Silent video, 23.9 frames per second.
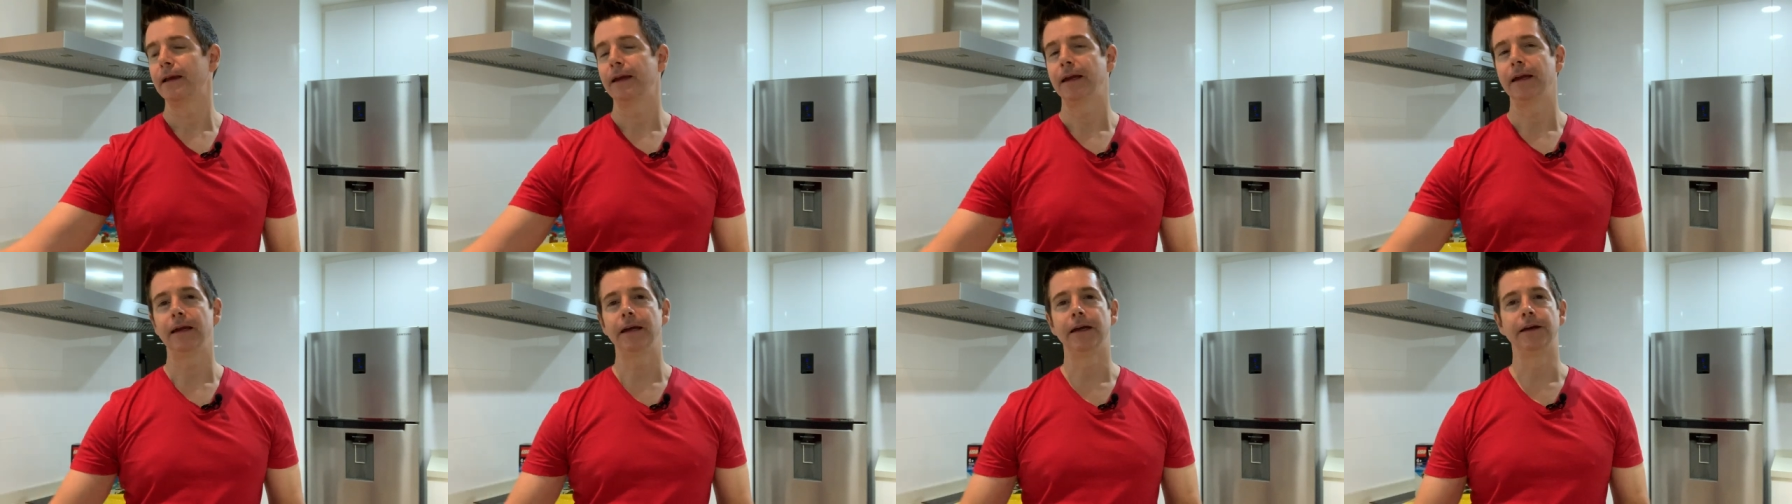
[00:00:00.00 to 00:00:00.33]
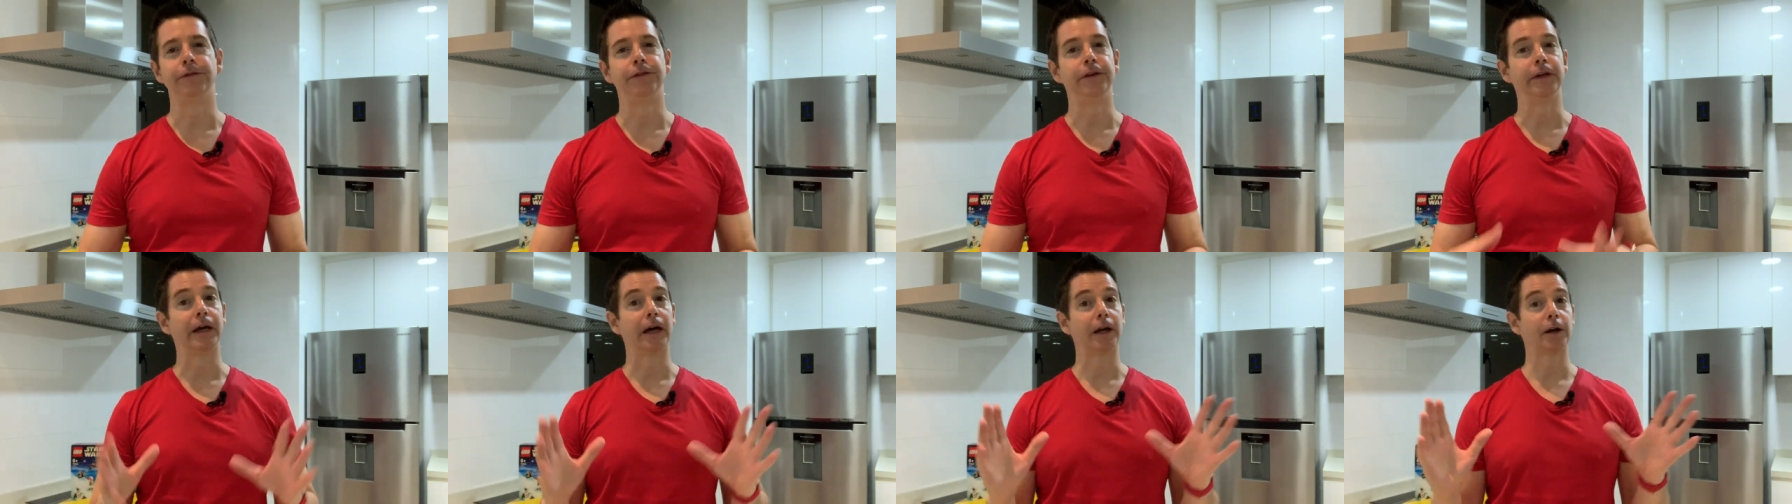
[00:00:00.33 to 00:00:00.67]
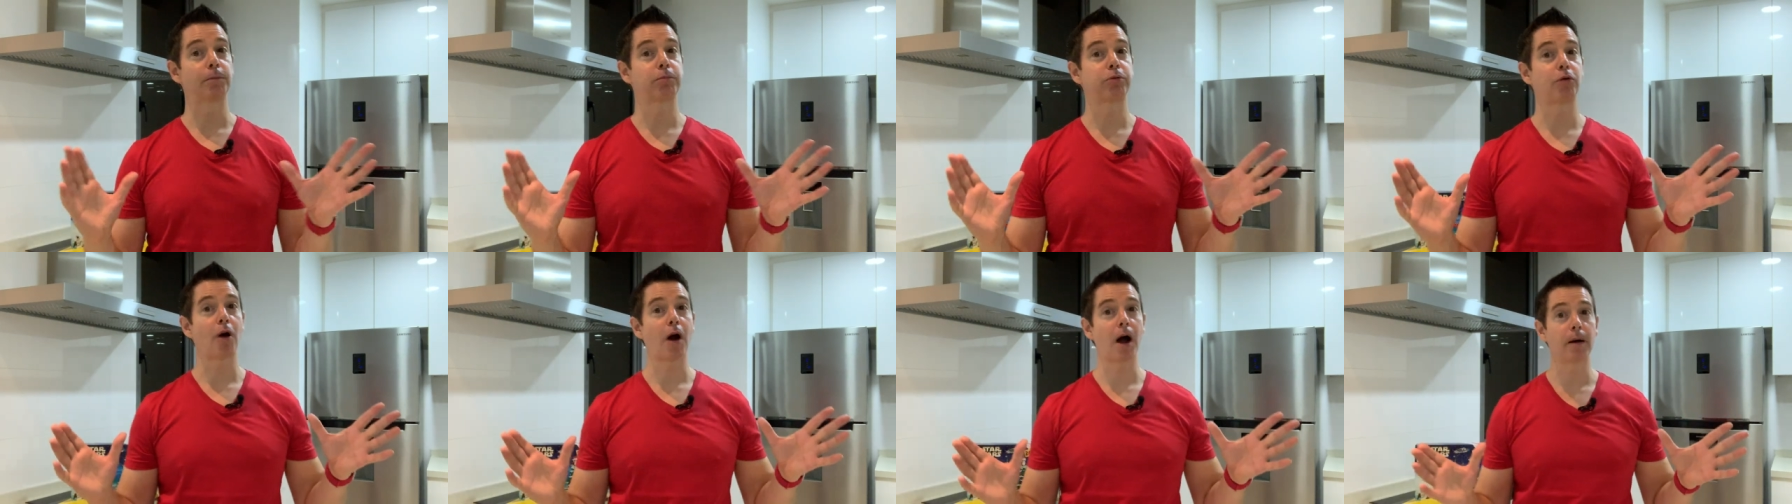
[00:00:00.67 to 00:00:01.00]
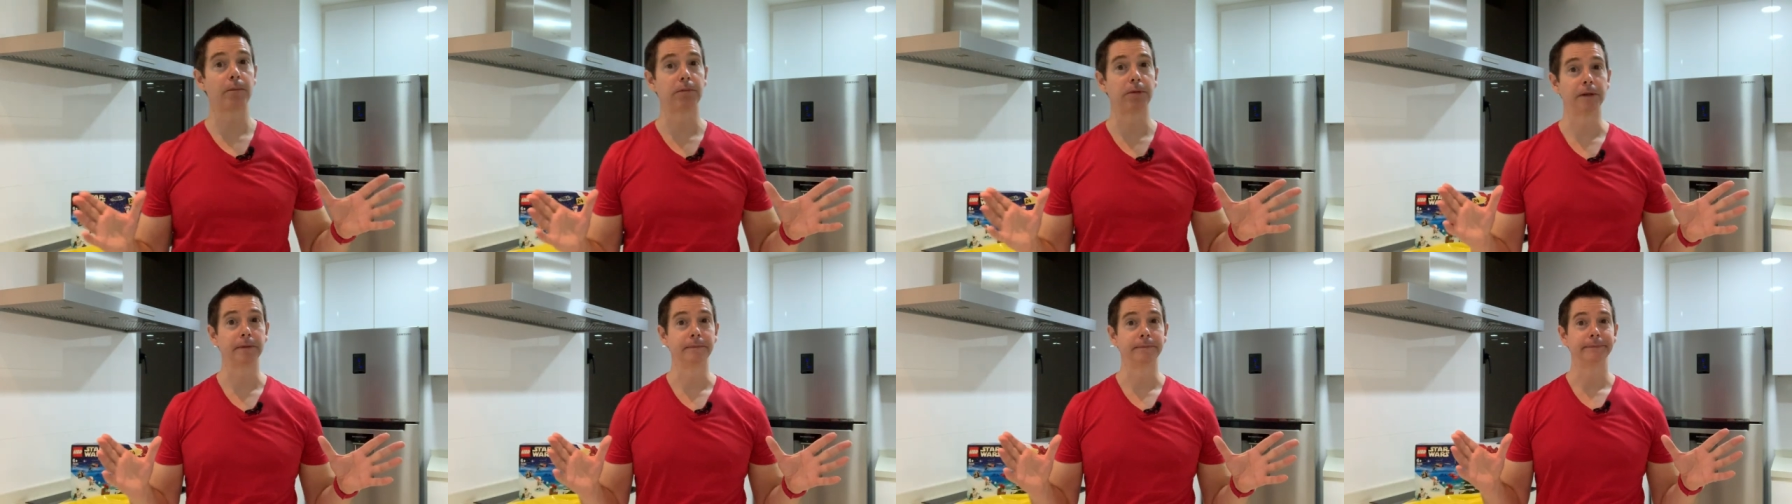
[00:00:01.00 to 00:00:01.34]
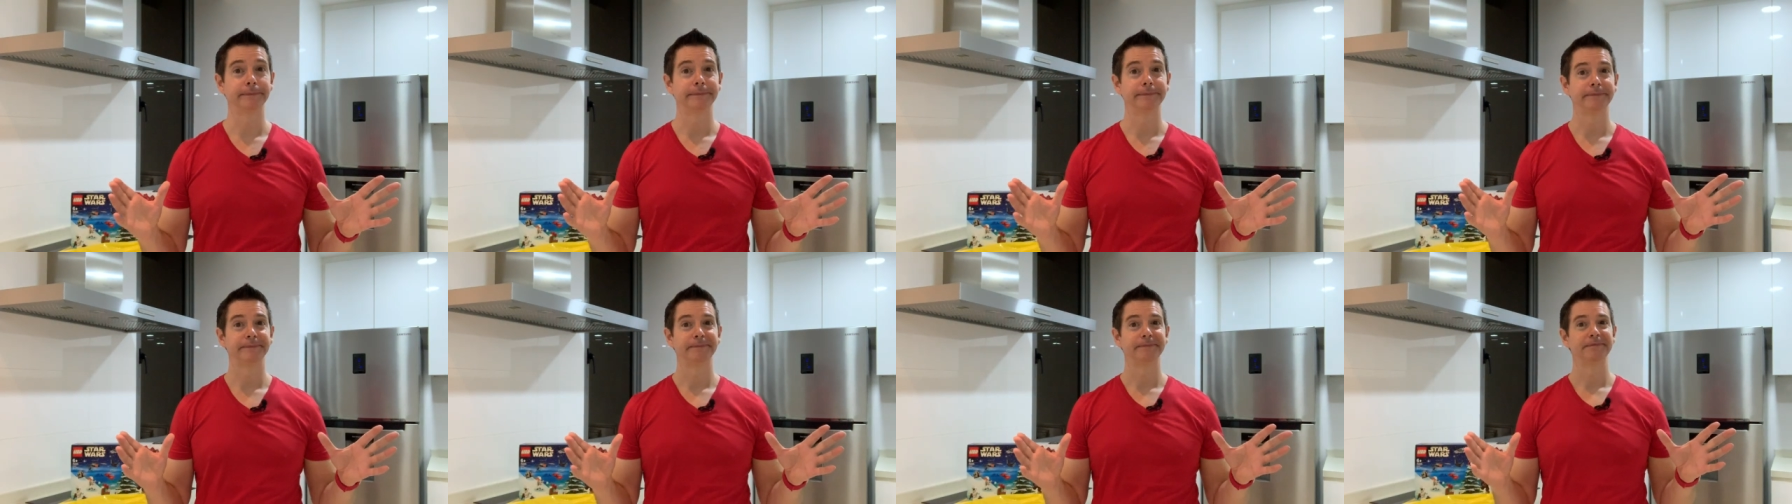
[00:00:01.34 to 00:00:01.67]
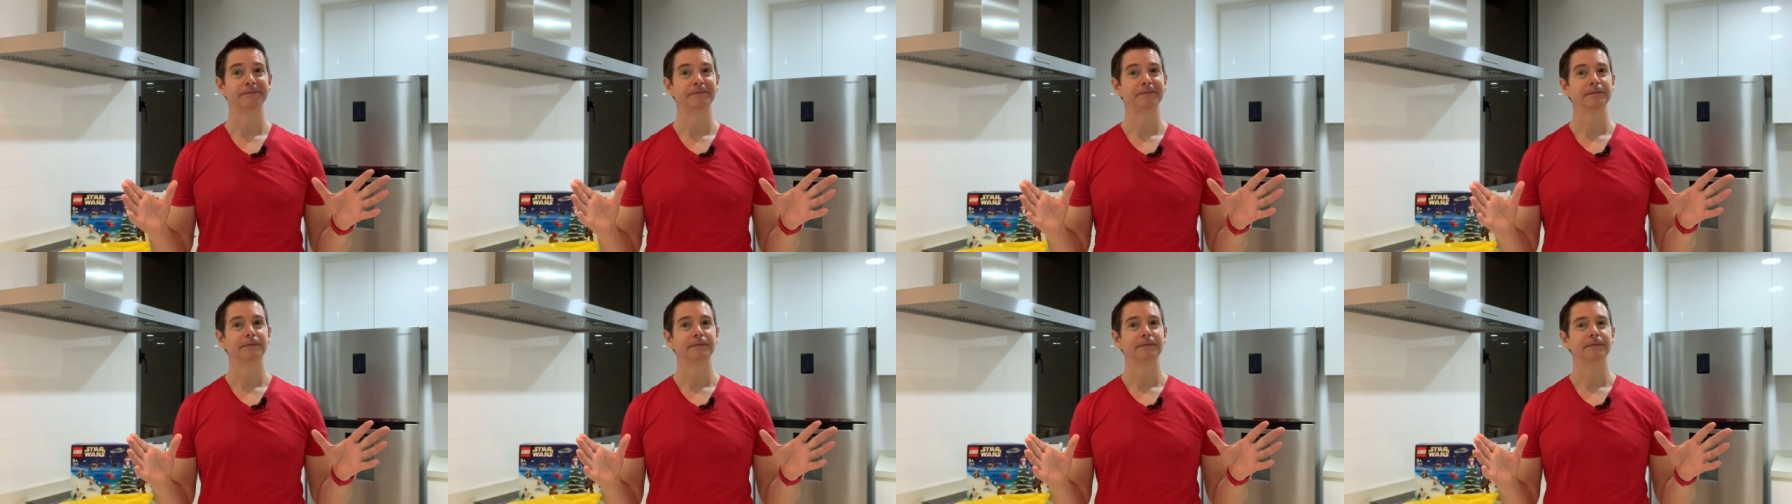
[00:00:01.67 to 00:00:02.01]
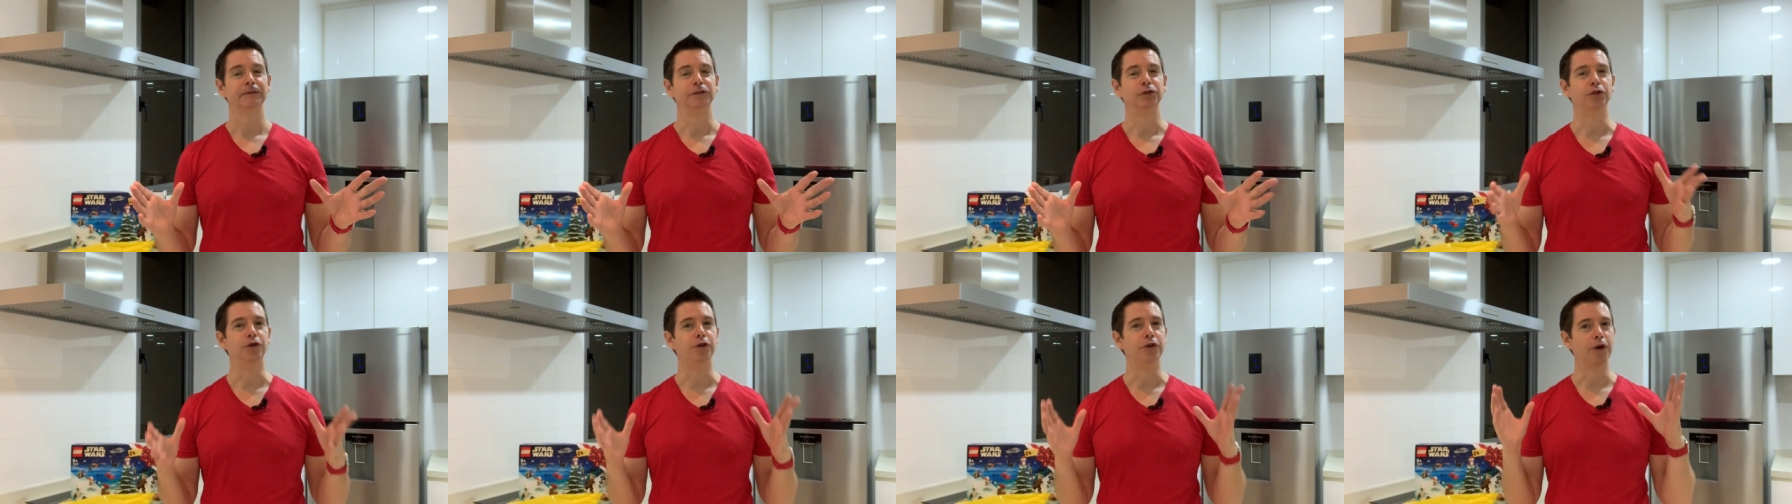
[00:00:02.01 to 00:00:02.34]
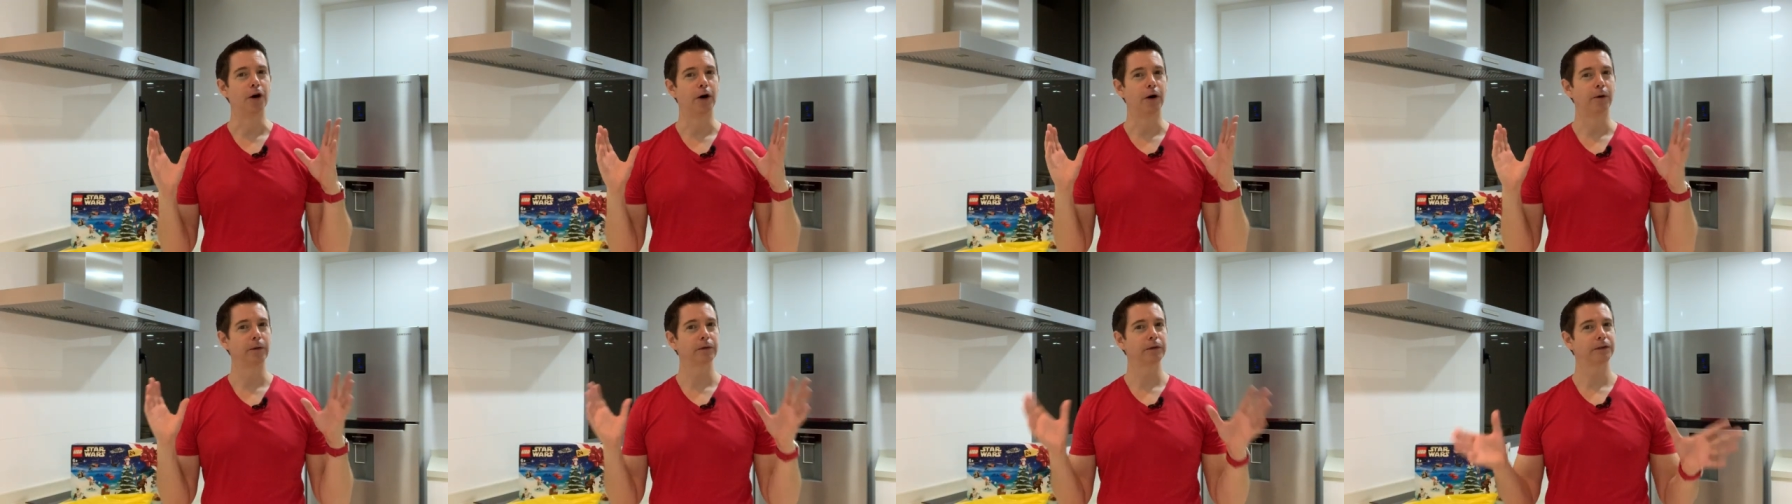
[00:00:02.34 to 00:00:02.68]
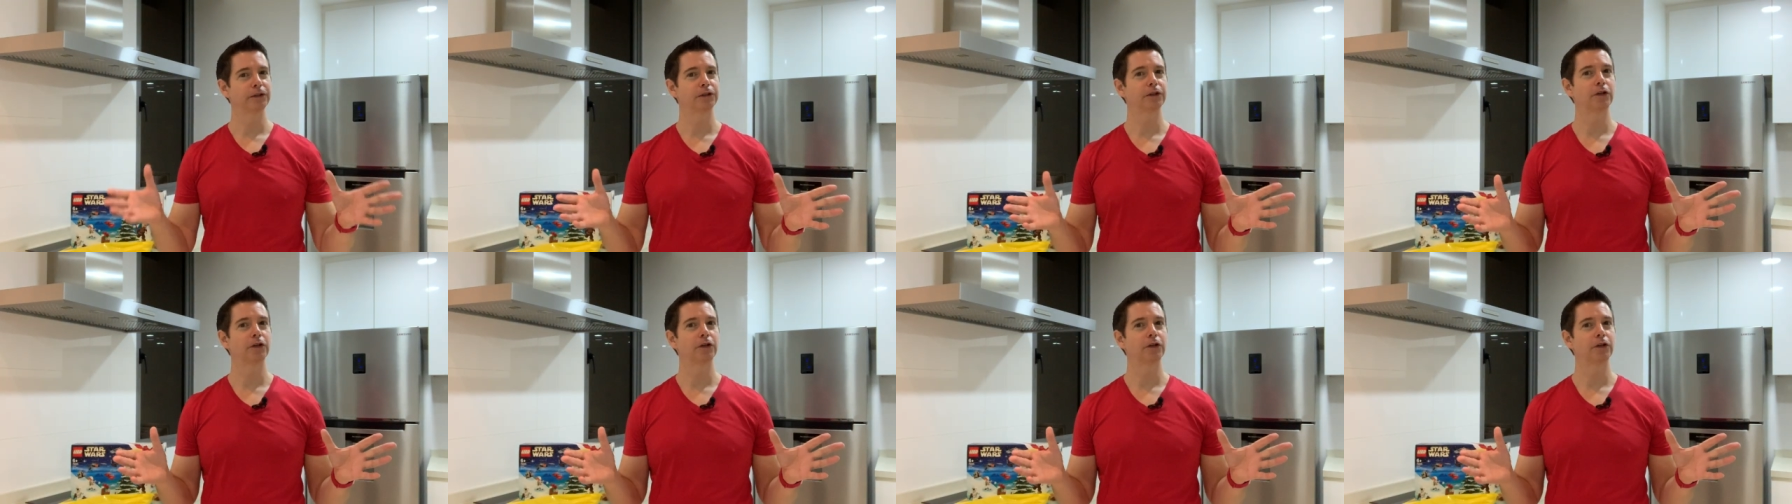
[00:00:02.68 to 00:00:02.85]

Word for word: If you got a problem, don't